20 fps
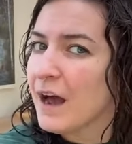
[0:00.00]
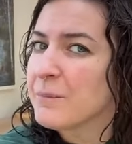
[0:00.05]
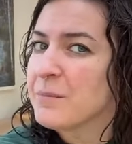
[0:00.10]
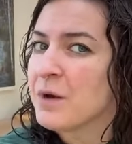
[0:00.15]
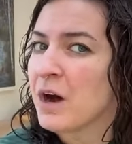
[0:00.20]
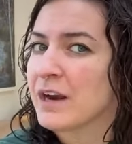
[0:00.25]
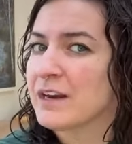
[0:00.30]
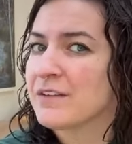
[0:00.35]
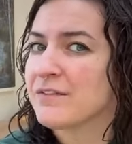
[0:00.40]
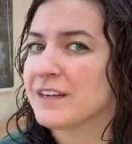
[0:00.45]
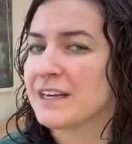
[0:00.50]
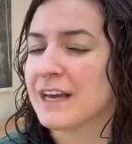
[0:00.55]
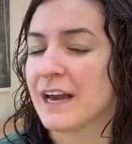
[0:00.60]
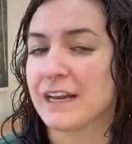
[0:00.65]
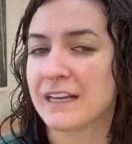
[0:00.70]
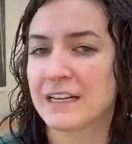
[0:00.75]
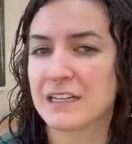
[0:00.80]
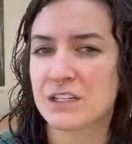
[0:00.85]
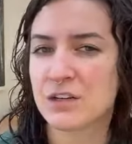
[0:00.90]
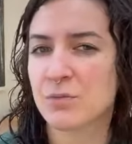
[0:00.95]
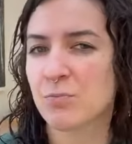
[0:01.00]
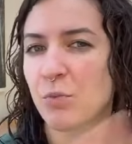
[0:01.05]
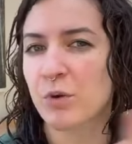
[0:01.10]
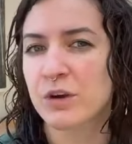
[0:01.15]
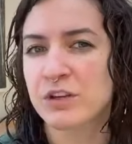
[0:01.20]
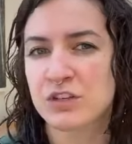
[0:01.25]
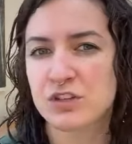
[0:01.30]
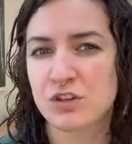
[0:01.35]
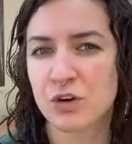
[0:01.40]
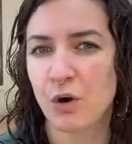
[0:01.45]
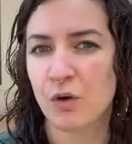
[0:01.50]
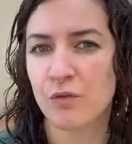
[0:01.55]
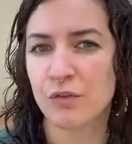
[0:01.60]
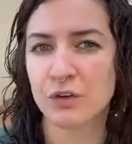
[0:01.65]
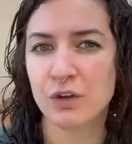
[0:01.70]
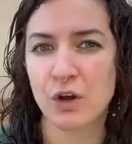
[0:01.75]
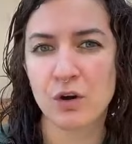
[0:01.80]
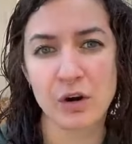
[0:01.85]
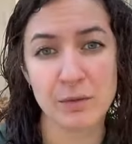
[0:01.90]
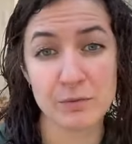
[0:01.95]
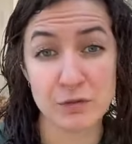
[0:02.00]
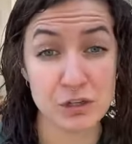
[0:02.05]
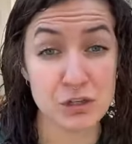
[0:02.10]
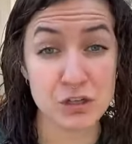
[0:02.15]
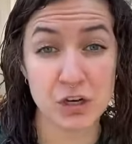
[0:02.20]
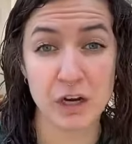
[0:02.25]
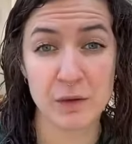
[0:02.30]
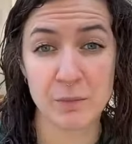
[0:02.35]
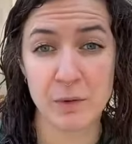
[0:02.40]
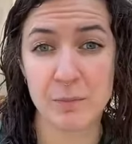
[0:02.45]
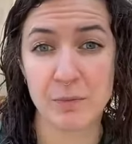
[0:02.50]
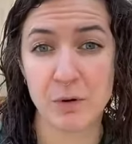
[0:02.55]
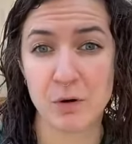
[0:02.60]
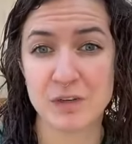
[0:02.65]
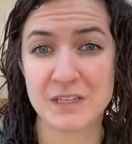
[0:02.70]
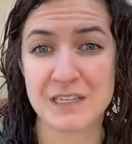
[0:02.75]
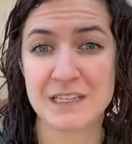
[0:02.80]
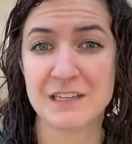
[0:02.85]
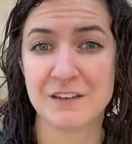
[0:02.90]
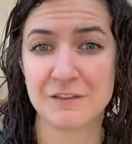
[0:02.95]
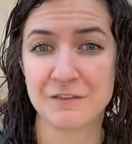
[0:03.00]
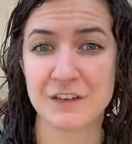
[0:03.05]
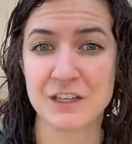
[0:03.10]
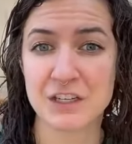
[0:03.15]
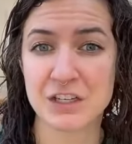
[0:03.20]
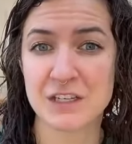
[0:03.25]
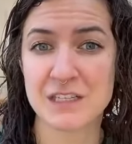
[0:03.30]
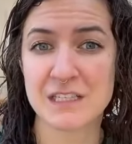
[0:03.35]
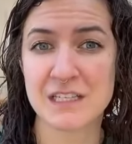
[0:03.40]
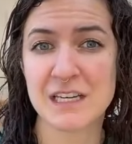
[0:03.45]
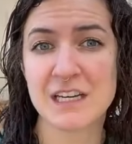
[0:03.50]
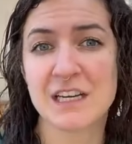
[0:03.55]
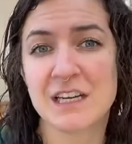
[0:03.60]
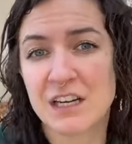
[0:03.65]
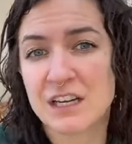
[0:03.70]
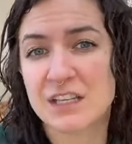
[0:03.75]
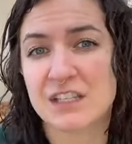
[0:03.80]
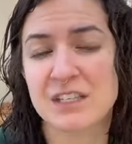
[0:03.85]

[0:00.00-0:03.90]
I'm not even getting into moisture overload. I'm just talking about protein deficiency.